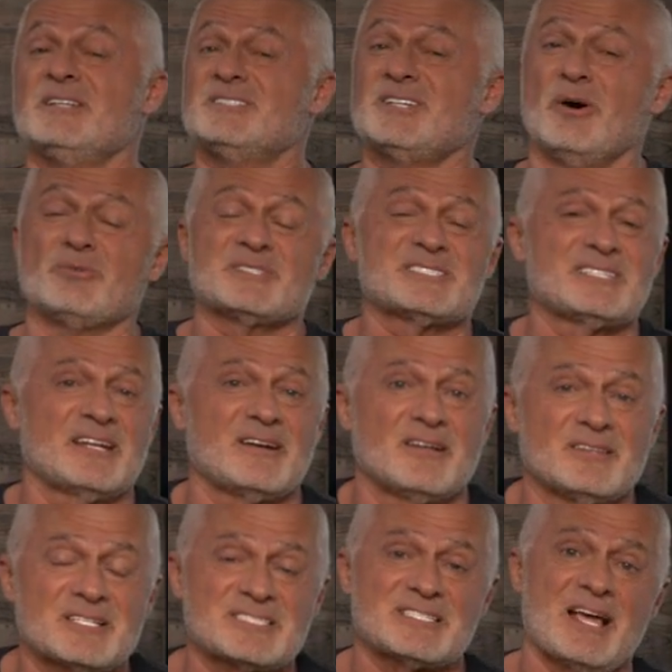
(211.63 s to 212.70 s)
Don't sit
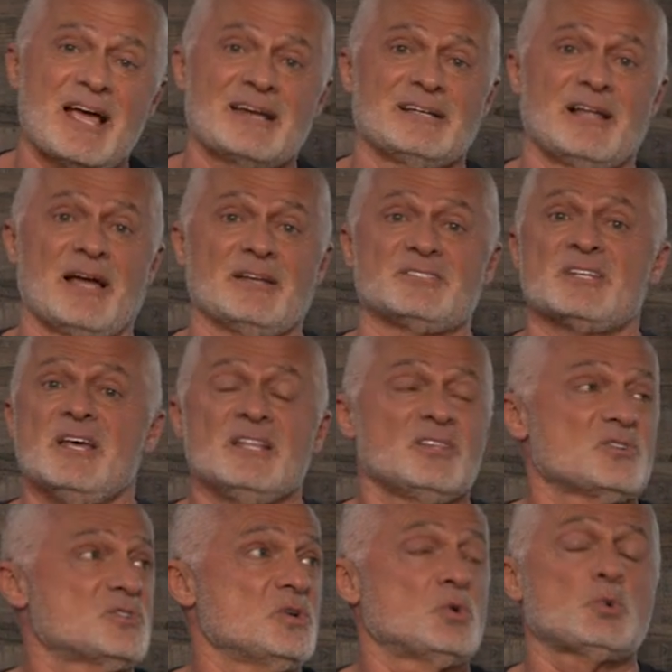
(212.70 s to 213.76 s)
on the sidelines.
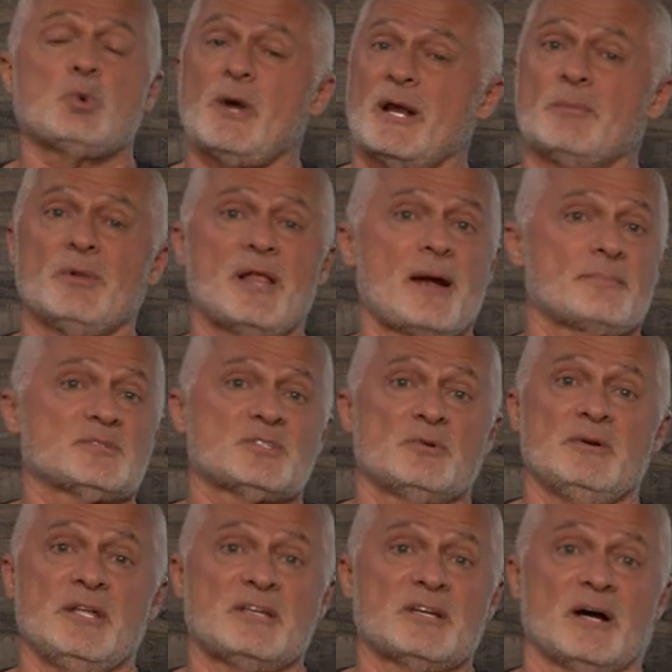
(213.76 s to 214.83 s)
There's incredible
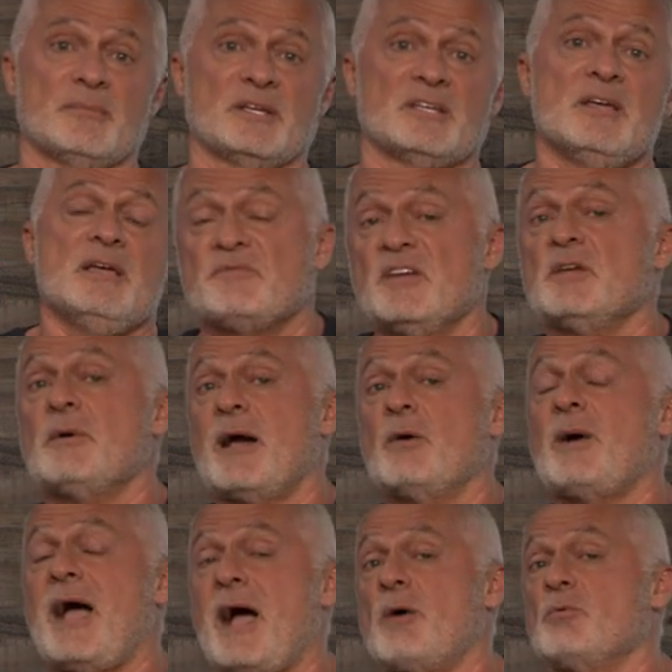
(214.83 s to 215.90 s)
opportunity coming. Figure
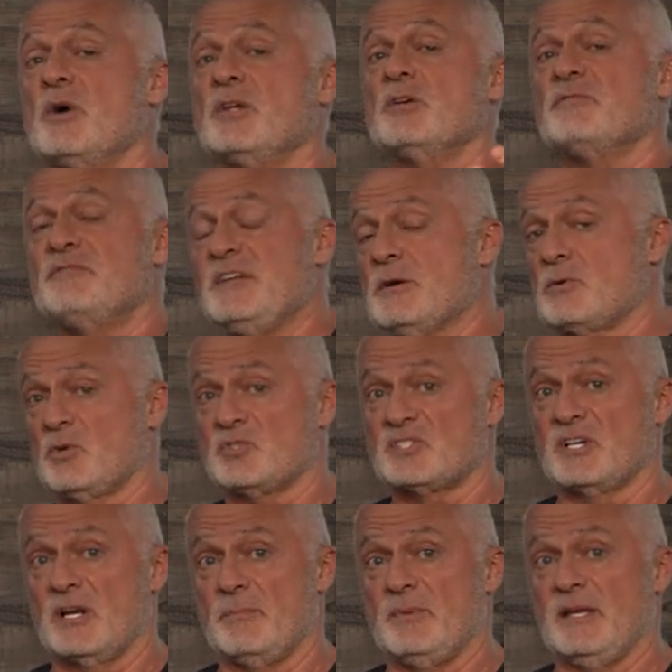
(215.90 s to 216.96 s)
out what your vehicle is
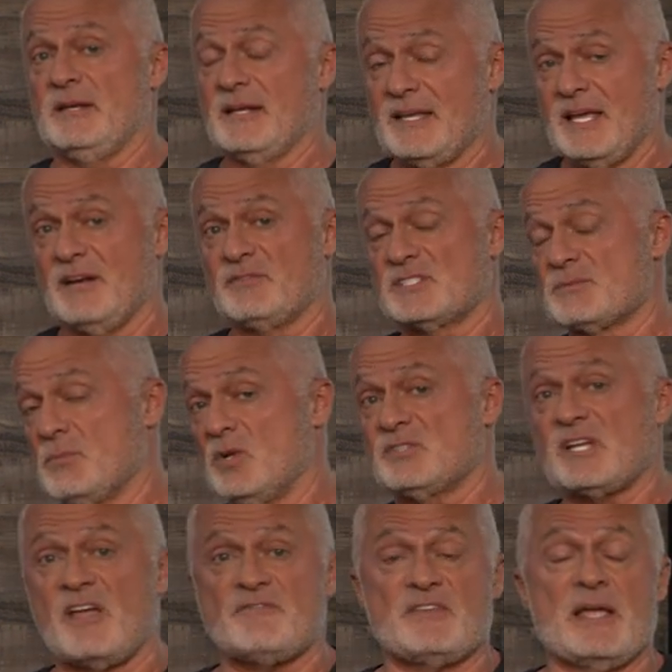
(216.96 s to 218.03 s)
going to be. And again, if it's
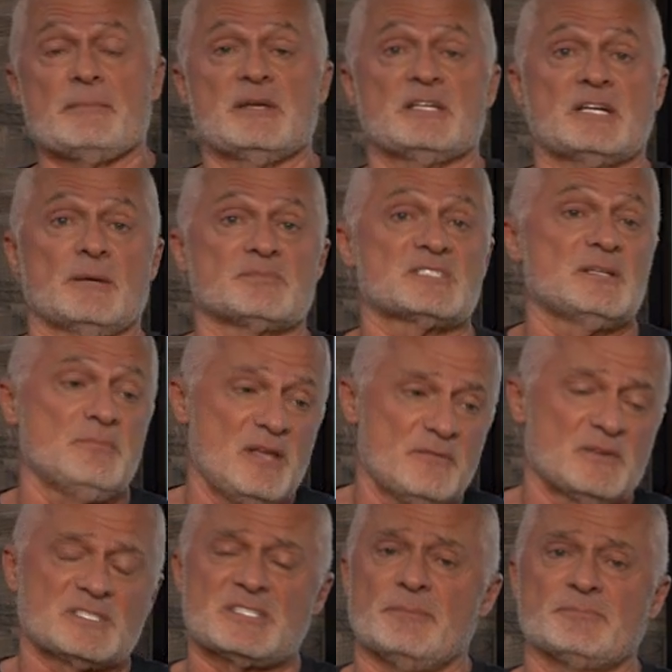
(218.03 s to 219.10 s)
multifamily, come see me.
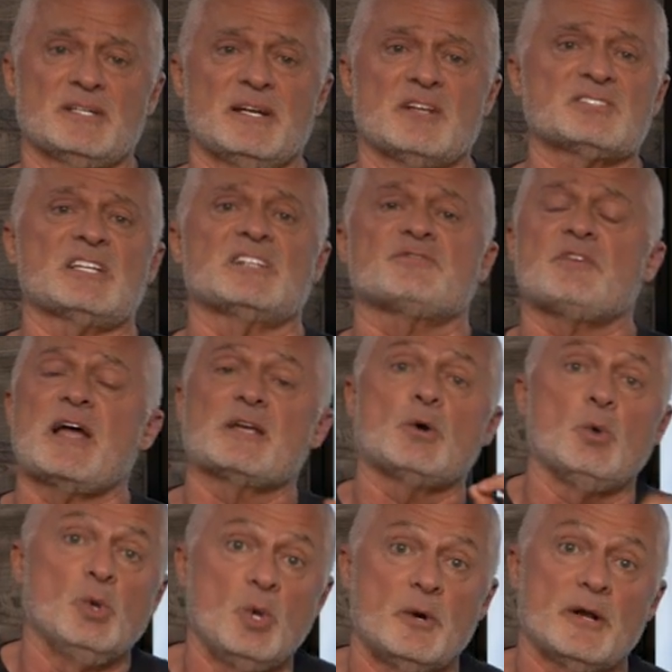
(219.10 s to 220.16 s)
If it's something else, that's fine.
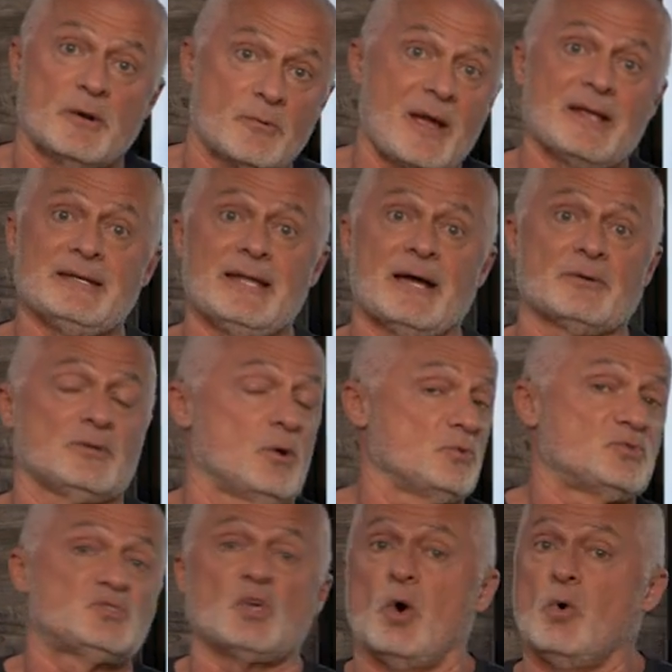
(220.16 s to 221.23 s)
Go learn it right now,
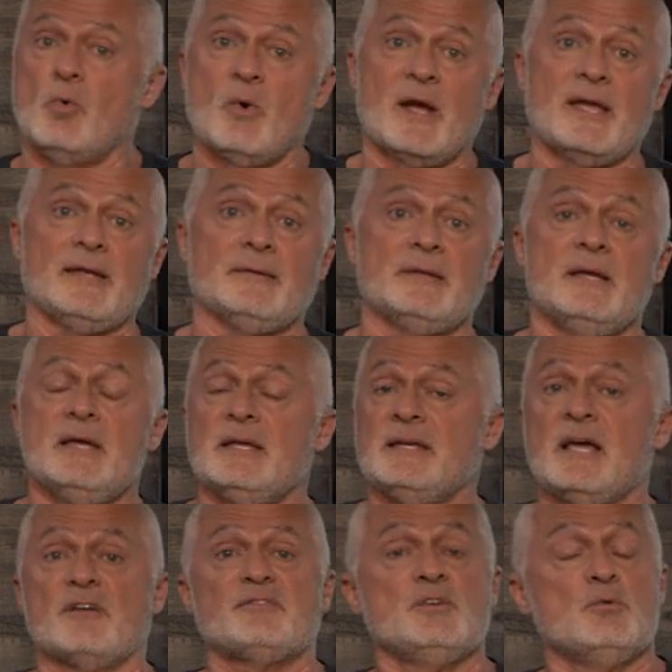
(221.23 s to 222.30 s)
though. Don't wait.
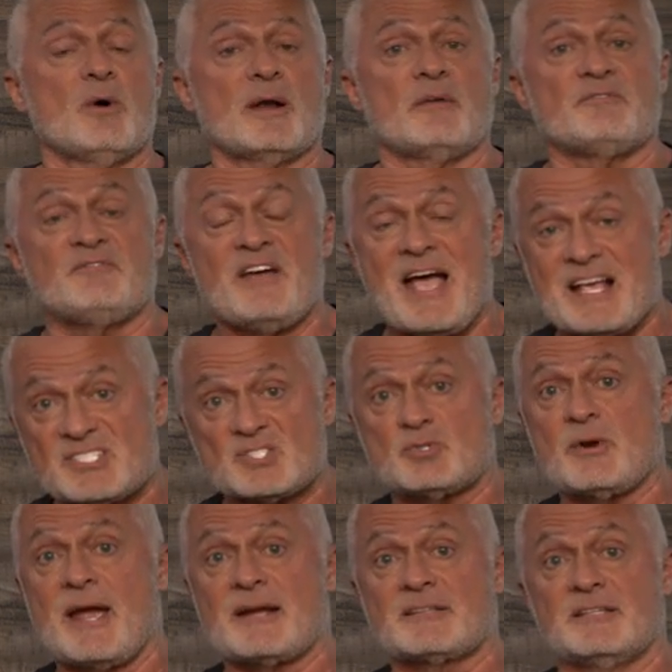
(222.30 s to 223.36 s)
Now, if you want to fast
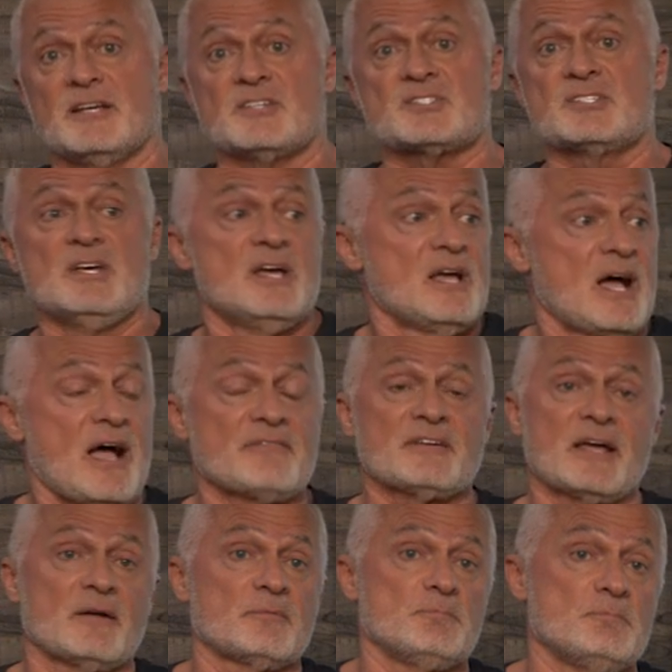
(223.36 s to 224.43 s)
track this, I've
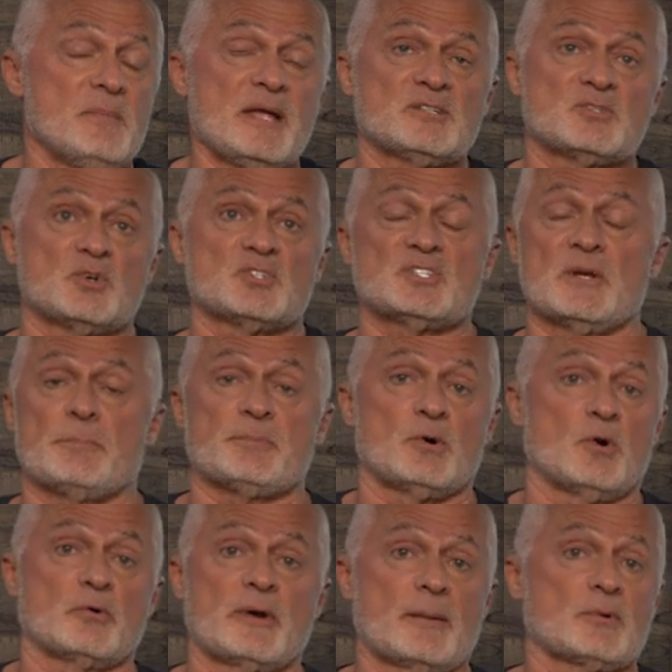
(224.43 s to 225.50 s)
got a mentorship
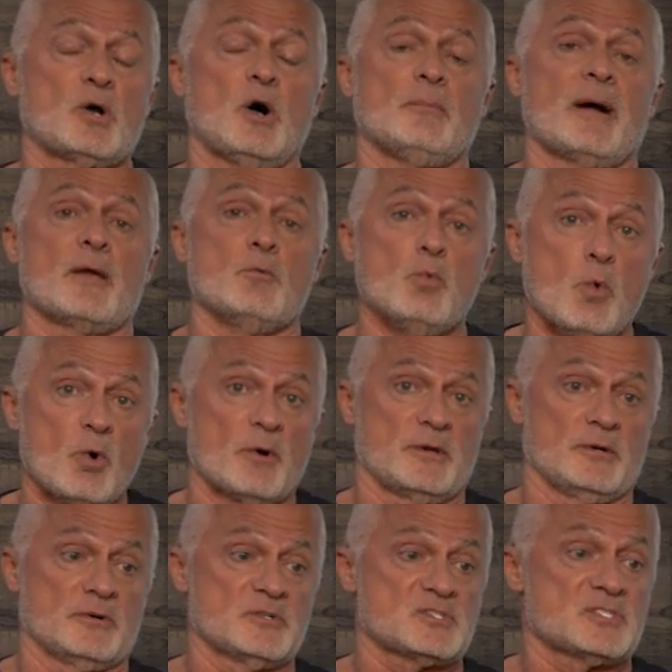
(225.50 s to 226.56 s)
program called My
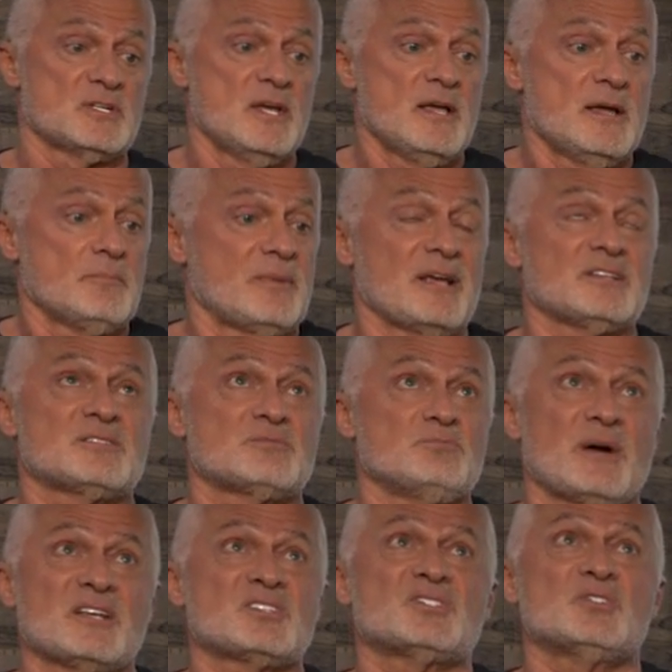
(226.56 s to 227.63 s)
Warriors. My
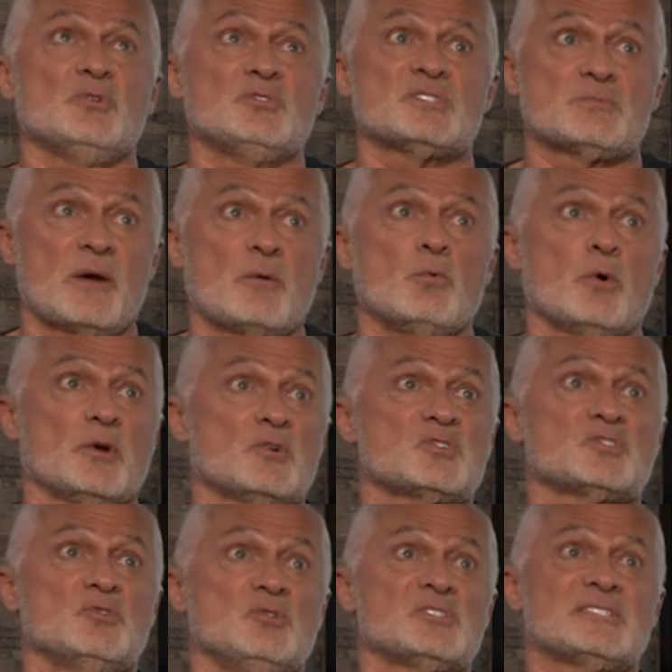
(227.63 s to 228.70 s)
warrior
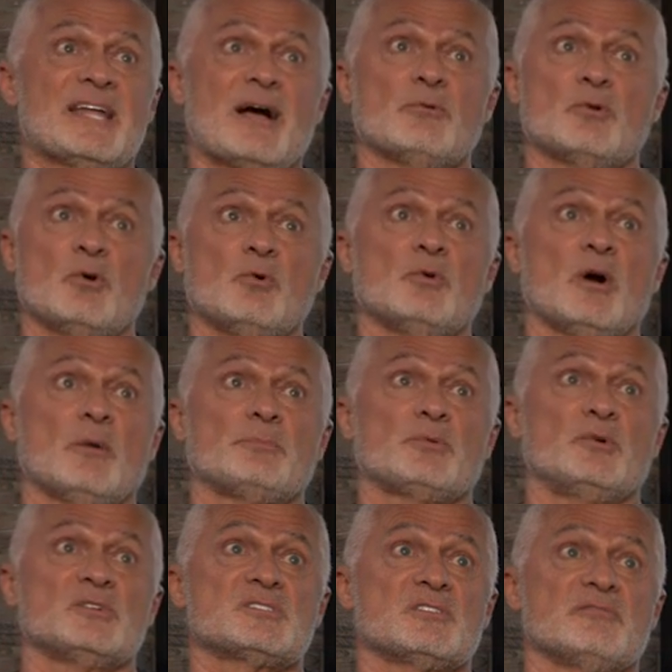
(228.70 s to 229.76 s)
students now own
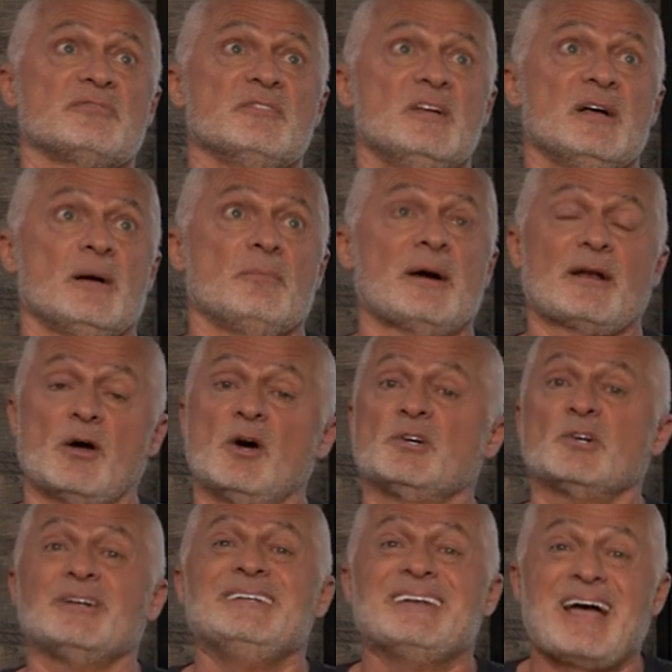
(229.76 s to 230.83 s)
upwards of about
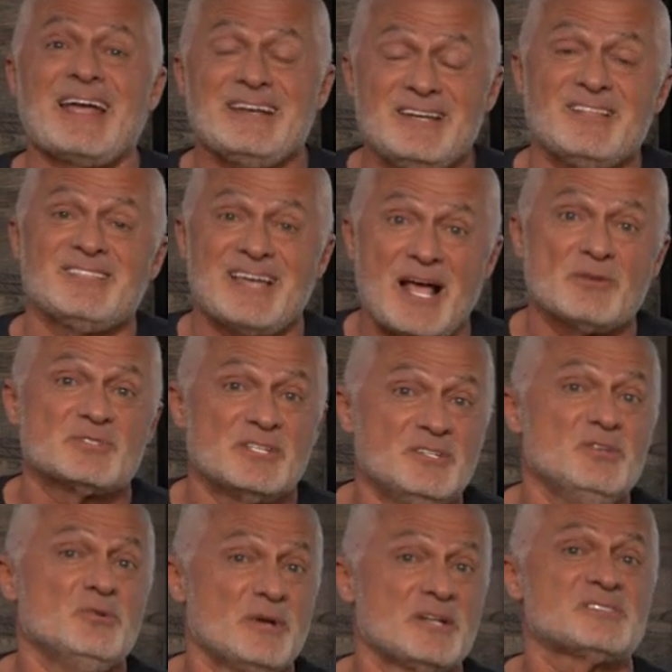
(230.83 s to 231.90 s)
190,000
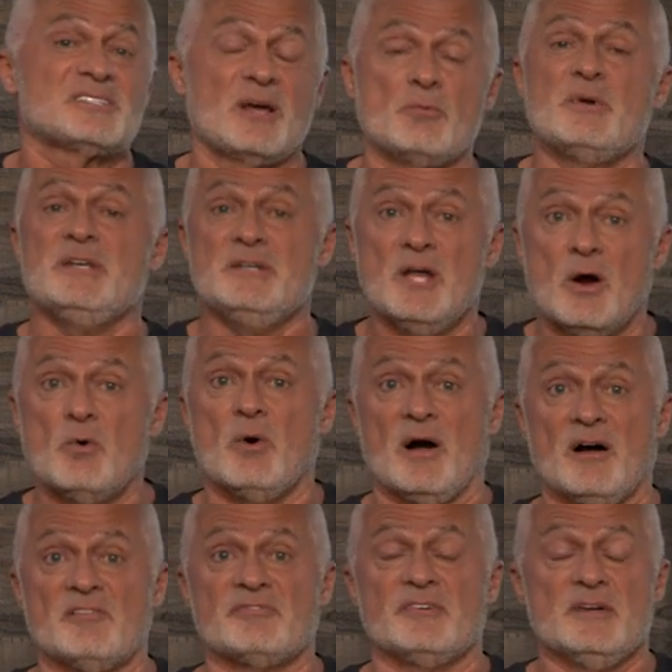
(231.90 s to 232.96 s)
units that we know
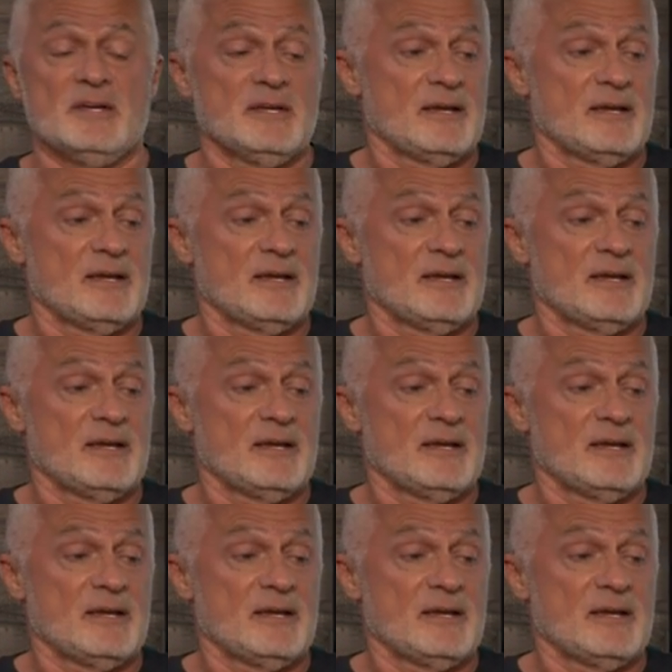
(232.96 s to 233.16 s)
of.